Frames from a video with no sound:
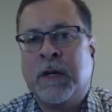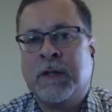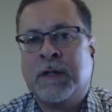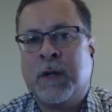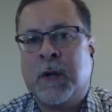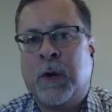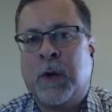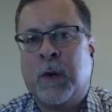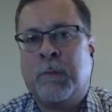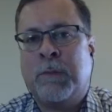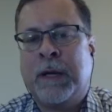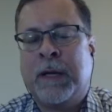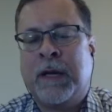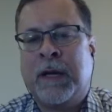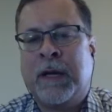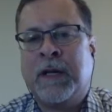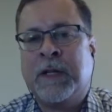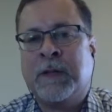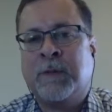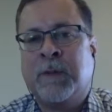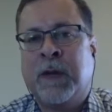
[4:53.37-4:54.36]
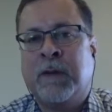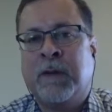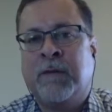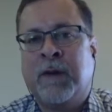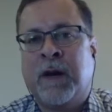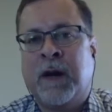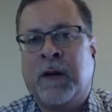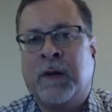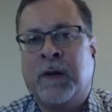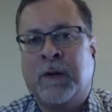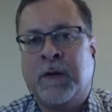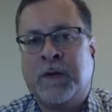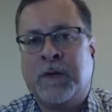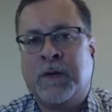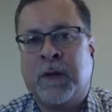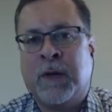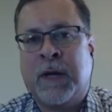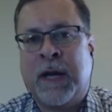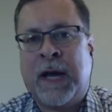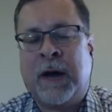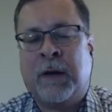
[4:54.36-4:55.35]
So because we've
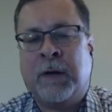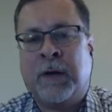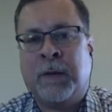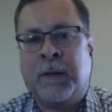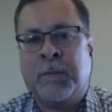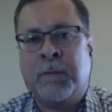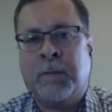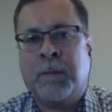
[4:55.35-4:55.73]
understood how to